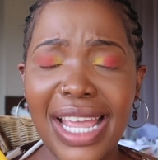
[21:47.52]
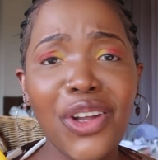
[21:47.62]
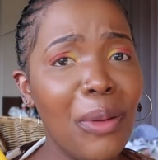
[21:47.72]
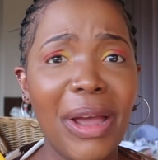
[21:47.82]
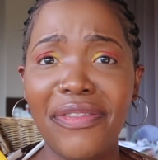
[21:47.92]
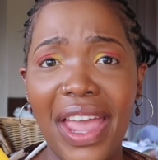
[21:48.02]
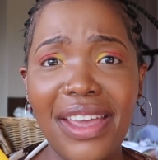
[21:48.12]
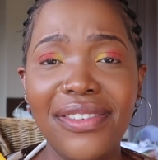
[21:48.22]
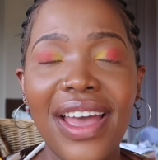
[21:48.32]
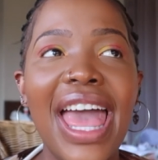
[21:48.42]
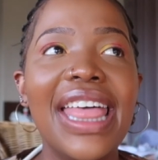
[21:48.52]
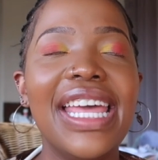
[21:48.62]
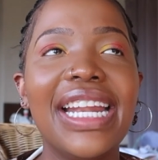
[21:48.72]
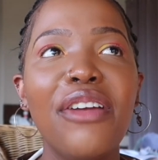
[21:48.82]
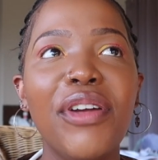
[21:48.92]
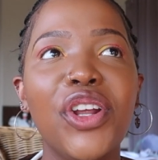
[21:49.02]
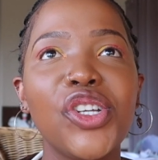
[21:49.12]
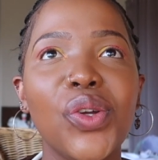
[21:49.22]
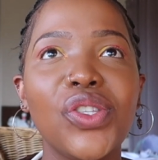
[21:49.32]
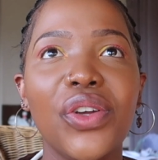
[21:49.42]
not my fave. Then I read her
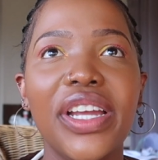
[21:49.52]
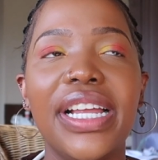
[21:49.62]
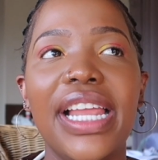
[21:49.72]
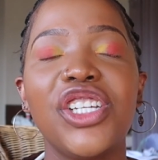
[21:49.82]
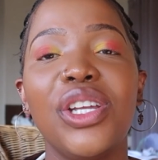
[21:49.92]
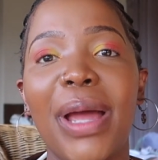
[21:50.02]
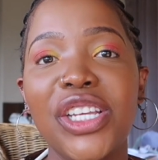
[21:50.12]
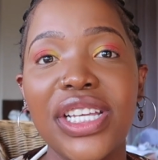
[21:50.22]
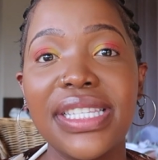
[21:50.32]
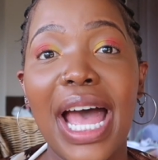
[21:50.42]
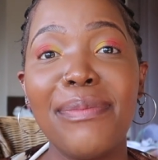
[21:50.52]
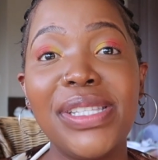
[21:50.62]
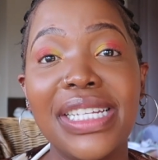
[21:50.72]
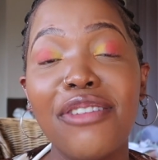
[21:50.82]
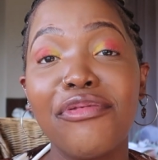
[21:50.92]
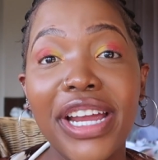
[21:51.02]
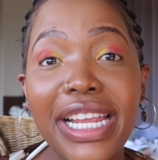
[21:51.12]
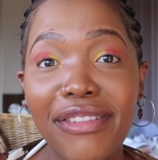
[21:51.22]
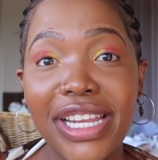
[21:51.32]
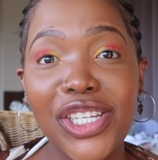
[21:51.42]
short story collection, Manchester Happened, and I
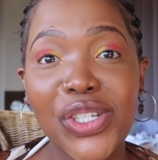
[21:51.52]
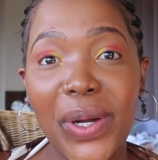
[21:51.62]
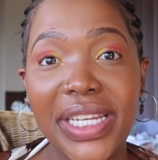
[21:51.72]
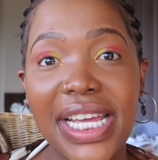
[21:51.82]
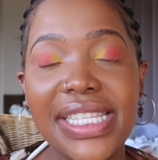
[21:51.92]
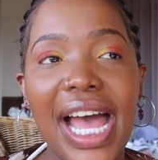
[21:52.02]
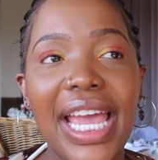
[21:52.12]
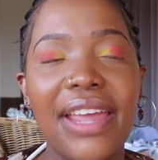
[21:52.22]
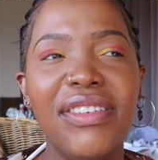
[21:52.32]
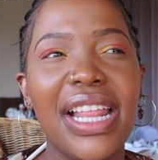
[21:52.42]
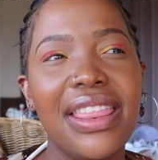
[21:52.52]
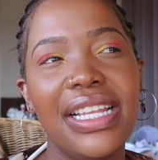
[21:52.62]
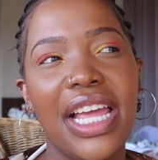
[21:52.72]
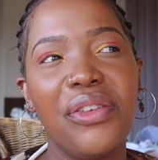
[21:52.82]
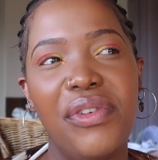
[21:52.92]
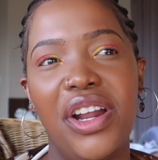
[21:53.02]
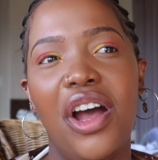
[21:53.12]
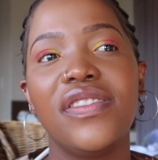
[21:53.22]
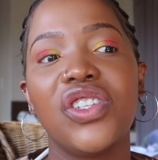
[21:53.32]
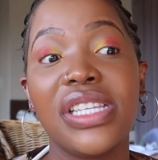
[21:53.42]
really enjoyed it. I gave it, I think, like
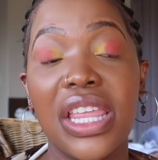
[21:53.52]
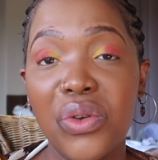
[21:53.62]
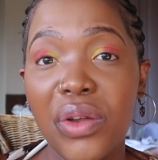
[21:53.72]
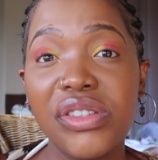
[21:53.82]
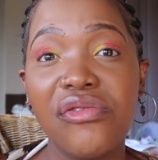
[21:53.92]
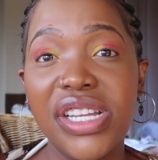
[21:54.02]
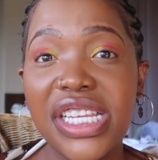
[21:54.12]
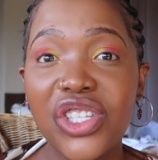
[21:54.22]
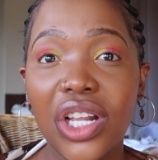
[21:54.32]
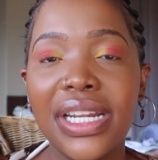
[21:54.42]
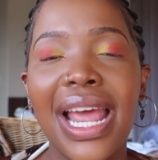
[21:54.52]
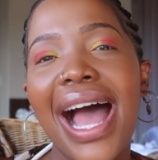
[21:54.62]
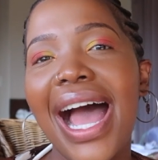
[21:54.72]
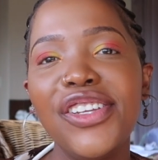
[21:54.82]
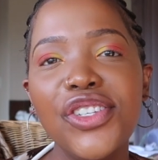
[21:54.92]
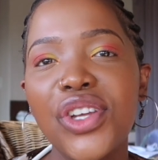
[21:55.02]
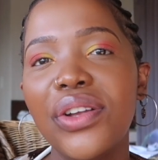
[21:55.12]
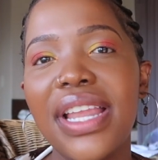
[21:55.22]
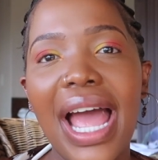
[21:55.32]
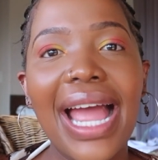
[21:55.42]
3.5 stars. I thought it was a really solid. I
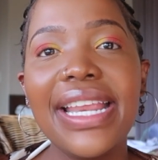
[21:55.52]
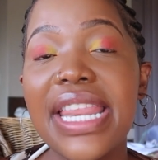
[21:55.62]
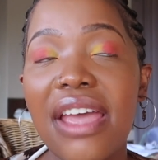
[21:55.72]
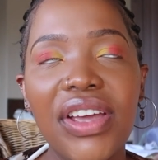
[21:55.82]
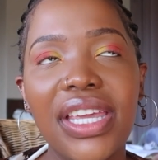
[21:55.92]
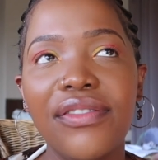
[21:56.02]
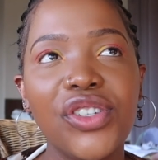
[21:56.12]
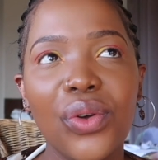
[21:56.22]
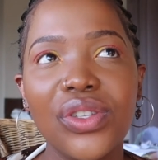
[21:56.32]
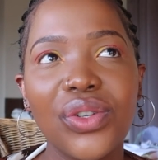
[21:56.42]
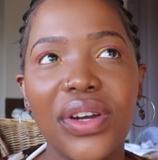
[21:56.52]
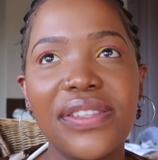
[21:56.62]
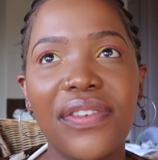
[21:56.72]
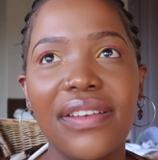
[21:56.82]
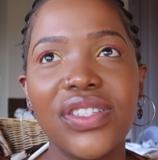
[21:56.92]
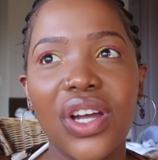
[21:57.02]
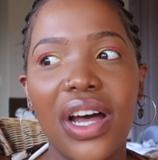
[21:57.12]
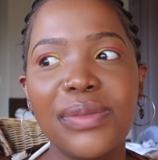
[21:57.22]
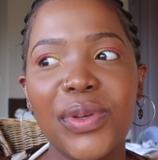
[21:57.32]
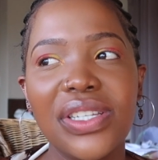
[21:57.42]
never give short stories 5
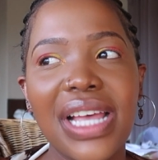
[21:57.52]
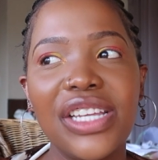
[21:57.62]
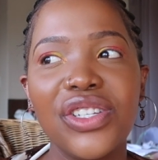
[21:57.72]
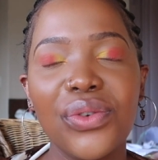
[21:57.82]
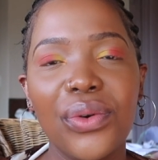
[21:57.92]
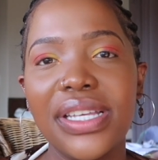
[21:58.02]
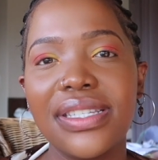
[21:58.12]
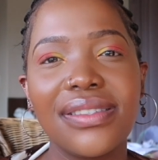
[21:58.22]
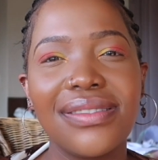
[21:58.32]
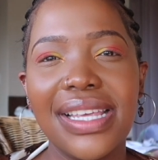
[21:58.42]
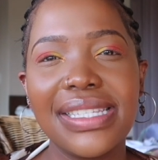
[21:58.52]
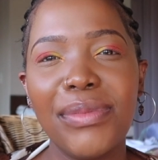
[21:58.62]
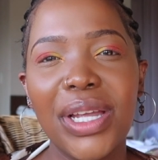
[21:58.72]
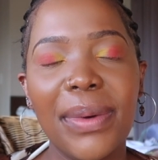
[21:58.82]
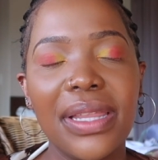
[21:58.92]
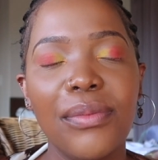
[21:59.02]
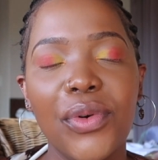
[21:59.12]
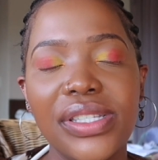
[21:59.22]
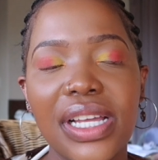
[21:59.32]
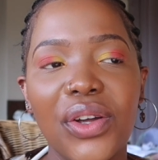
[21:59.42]
stars because I just always, there's something about them
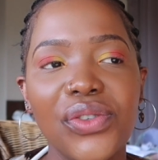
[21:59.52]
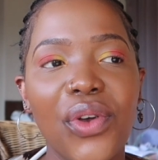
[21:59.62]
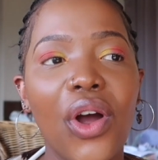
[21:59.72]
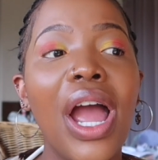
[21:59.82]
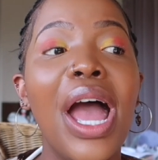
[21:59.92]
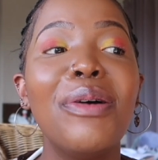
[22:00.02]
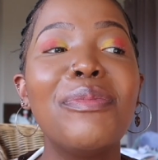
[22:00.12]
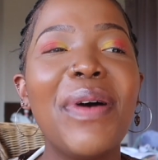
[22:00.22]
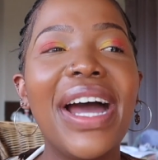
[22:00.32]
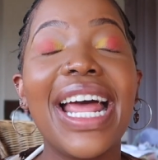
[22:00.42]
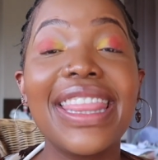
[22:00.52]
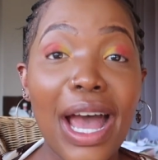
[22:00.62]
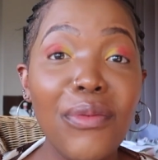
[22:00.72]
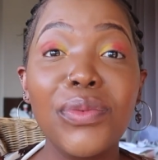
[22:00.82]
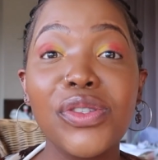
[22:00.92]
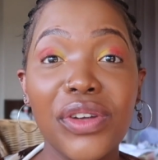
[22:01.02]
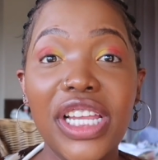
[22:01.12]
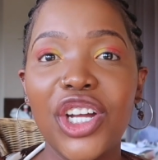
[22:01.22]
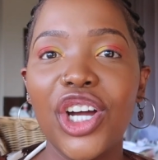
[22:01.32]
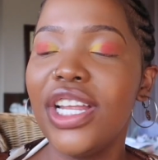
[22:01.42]
always that goes wrong. But that one was
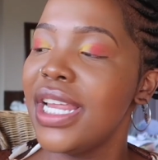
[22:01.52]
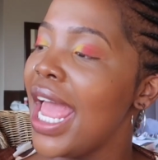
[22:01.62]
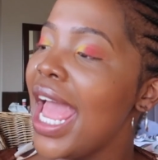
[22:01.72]
really good.